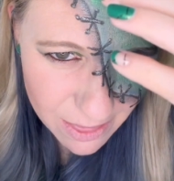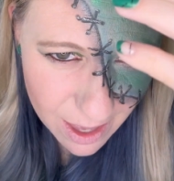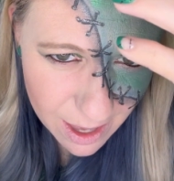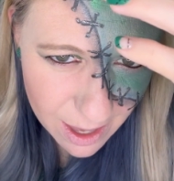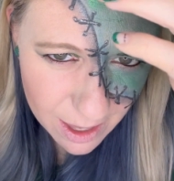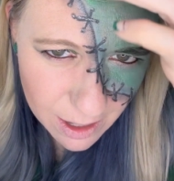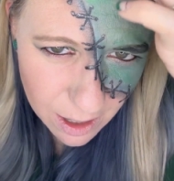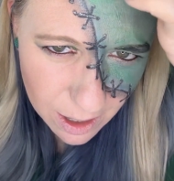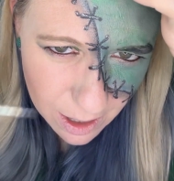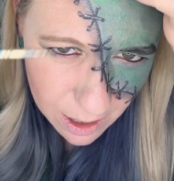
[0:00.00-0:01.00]
then
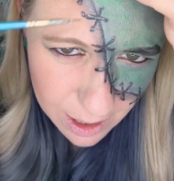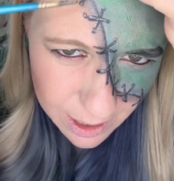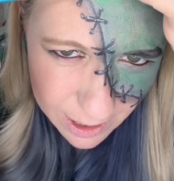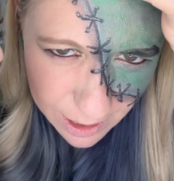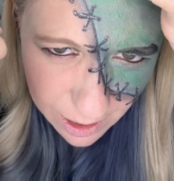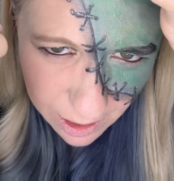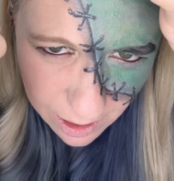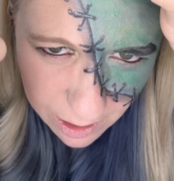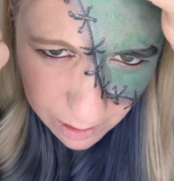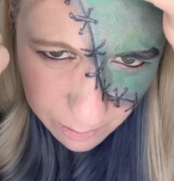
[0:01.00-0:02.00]

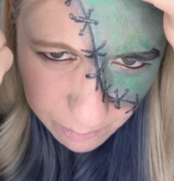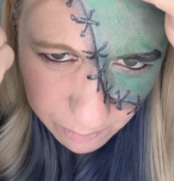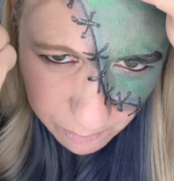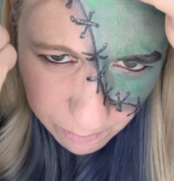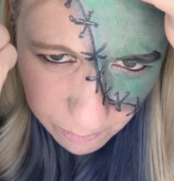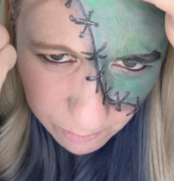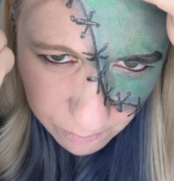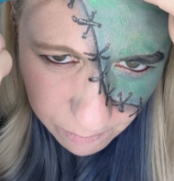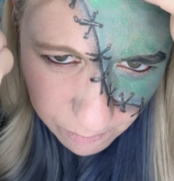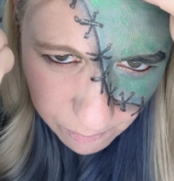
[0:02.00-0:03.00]
I
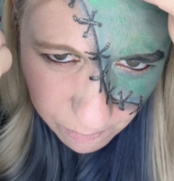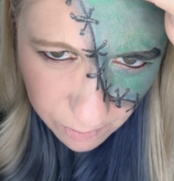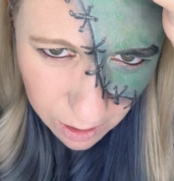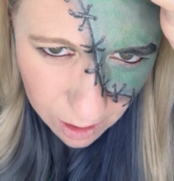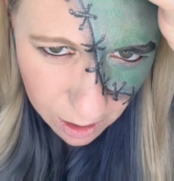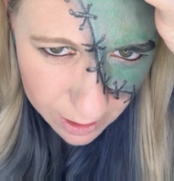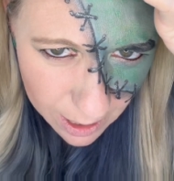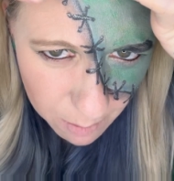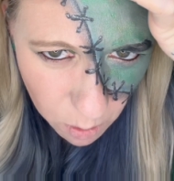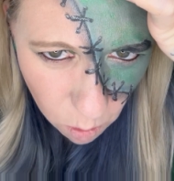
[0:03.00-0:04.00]

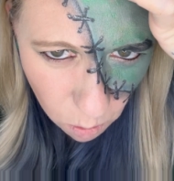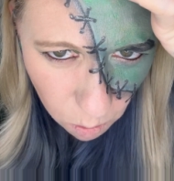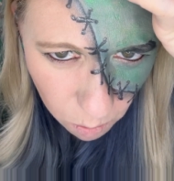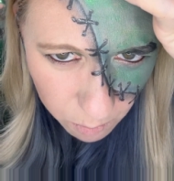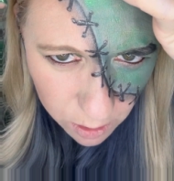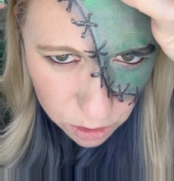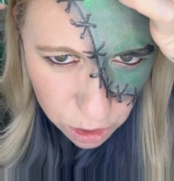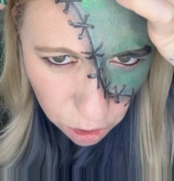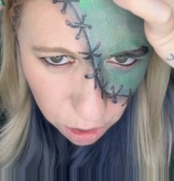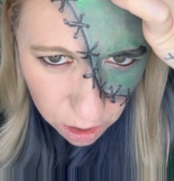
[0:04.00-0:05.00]
came home,
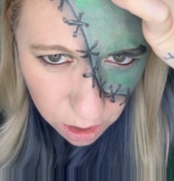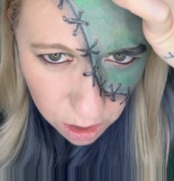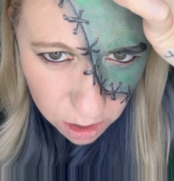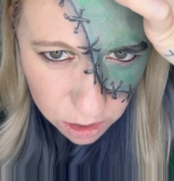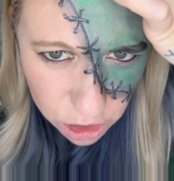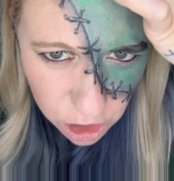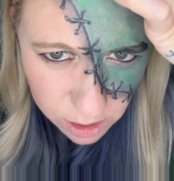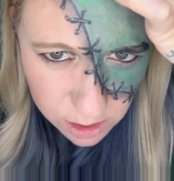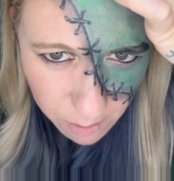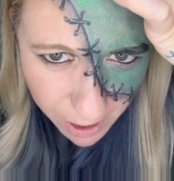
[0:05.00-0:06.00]
took
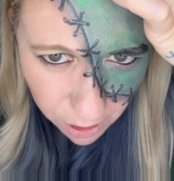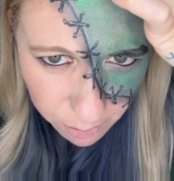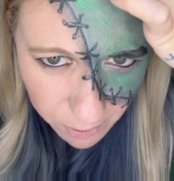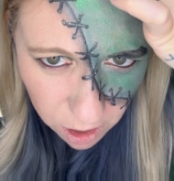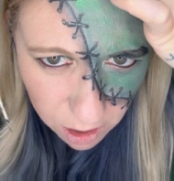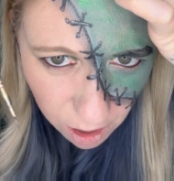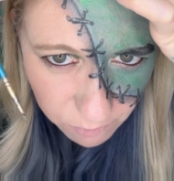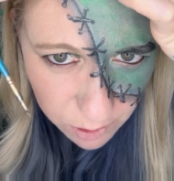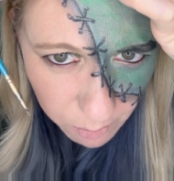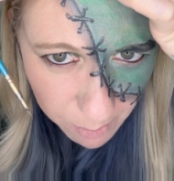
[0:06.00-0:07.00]
just the mouth part off
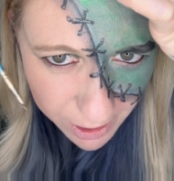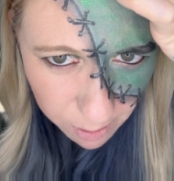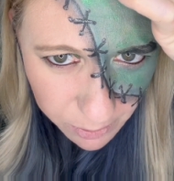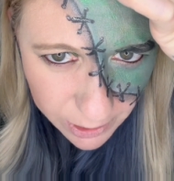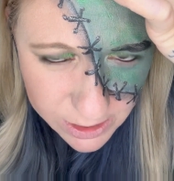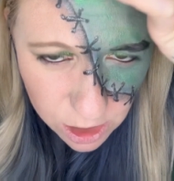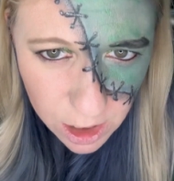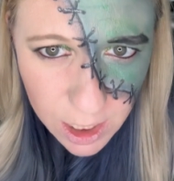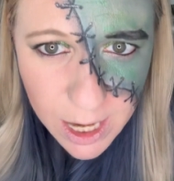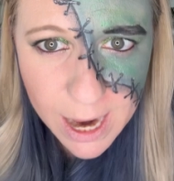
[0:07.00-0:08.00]
with my makeup
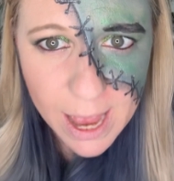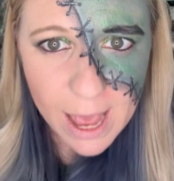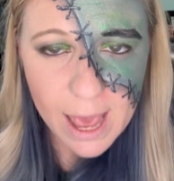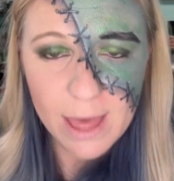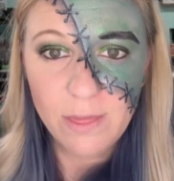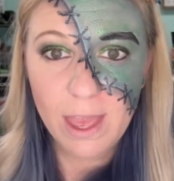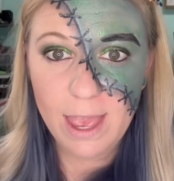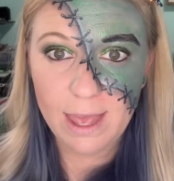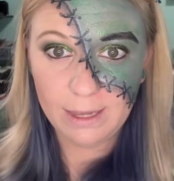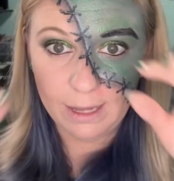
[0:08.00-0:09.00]
eraser, and
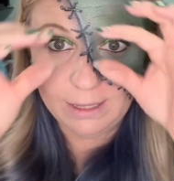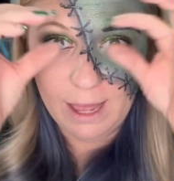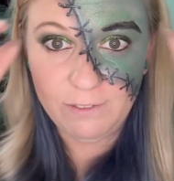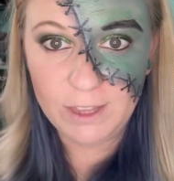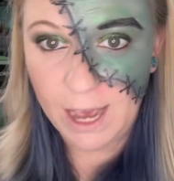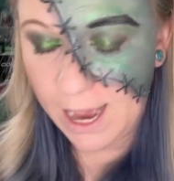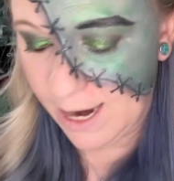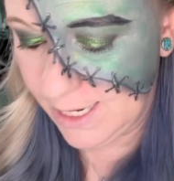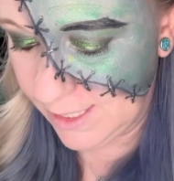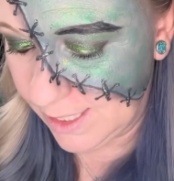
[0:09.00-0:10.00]
then left the
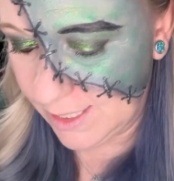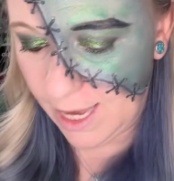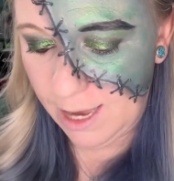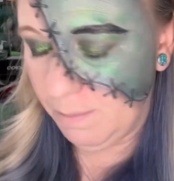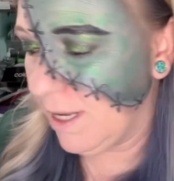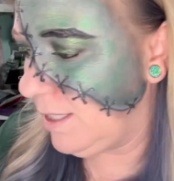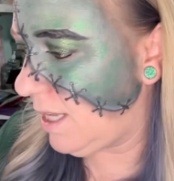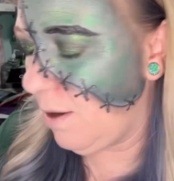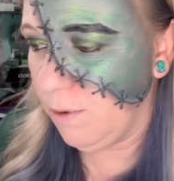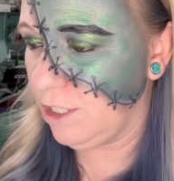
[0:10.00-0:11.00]
eyes the same because
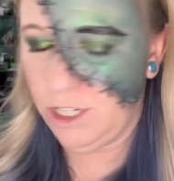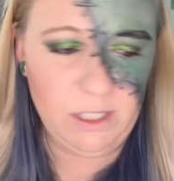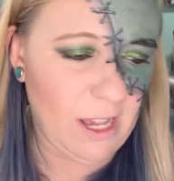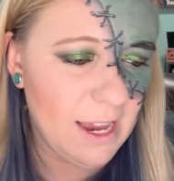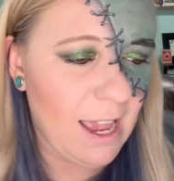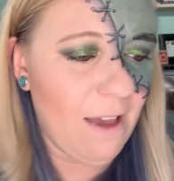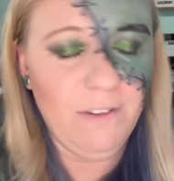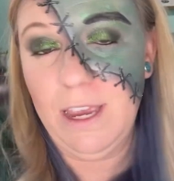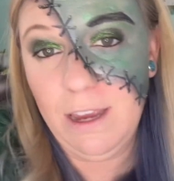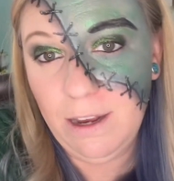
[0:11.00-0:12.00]
they were just like
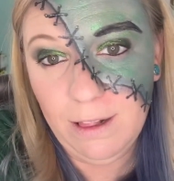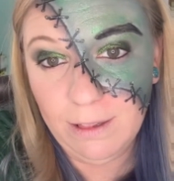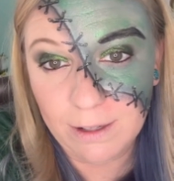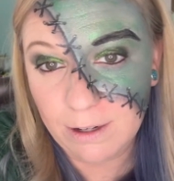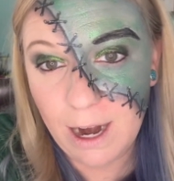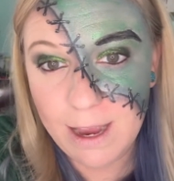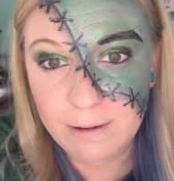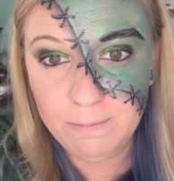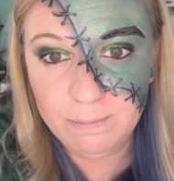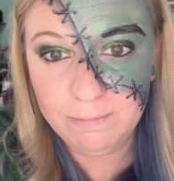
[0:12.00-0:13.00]
heavy glitter
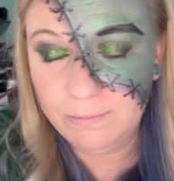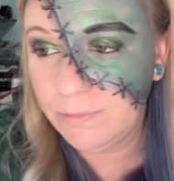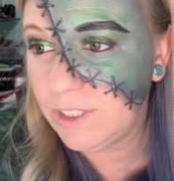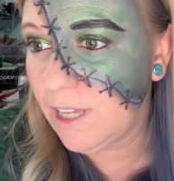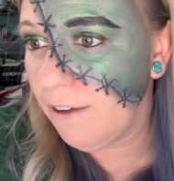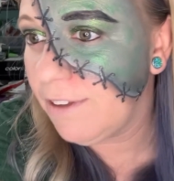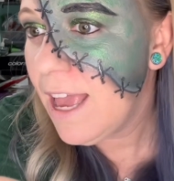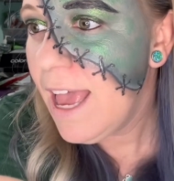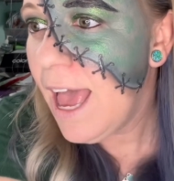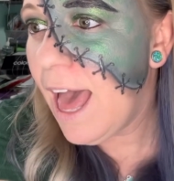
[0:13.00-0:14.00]
eye stuff.
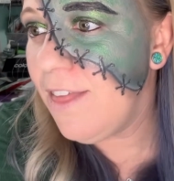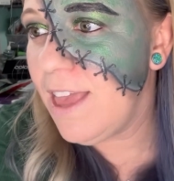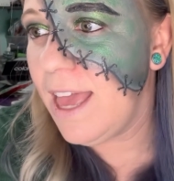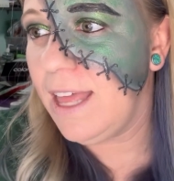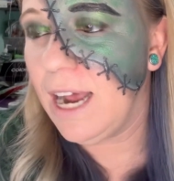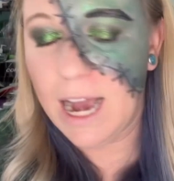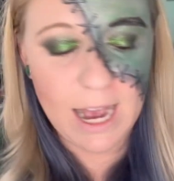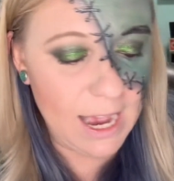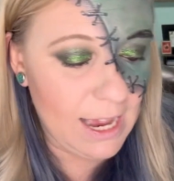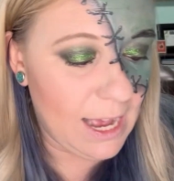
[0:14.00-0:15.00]
And then
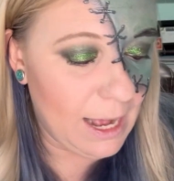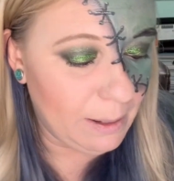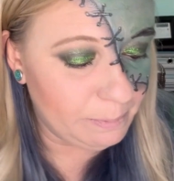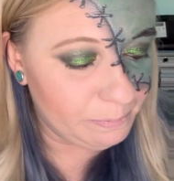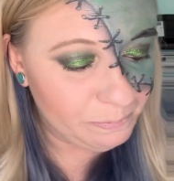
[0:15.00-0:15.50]
I